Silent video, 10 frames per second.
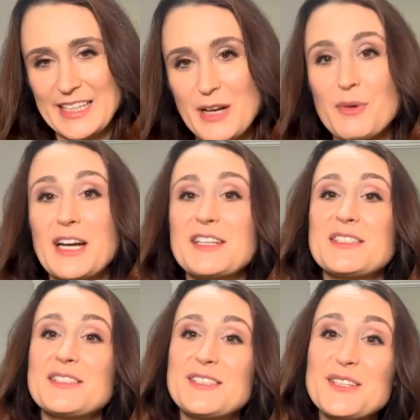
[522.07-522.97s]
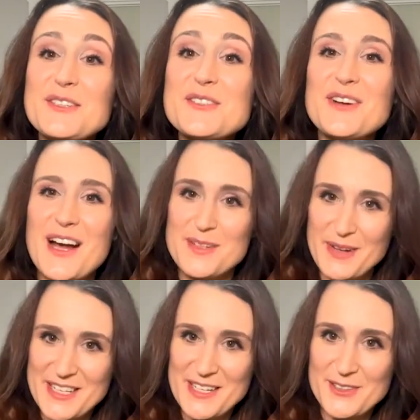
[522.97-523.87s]
And when I still dragged
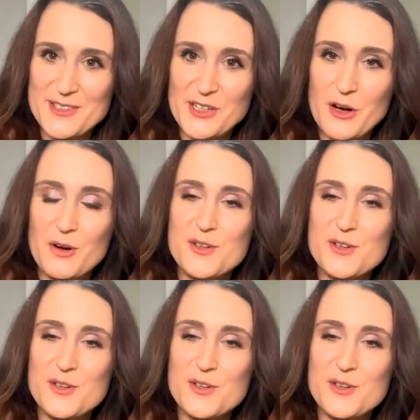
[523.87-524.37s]
my heels to go,